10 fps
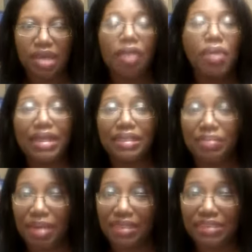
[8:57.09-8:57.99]

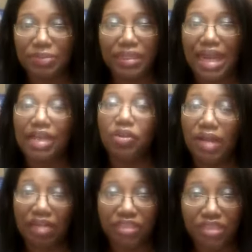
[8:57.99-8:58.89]
Ironically, my husband and I don't
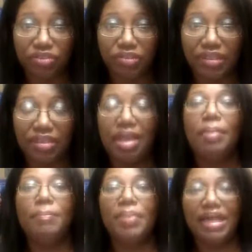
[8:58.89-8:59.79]
have children,
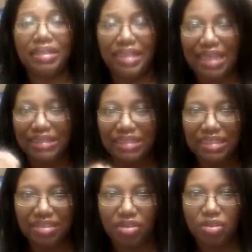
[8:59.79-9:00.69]
but that's
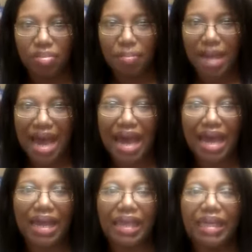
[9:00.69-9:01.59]
still
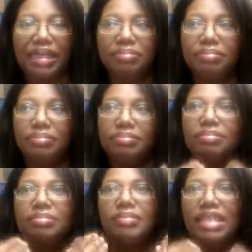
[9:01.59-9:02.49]
my
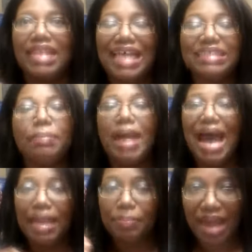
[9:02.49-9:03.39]
that's
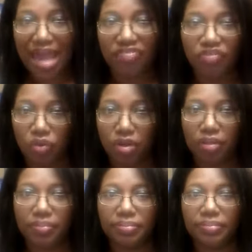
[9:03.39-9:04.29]
my platform.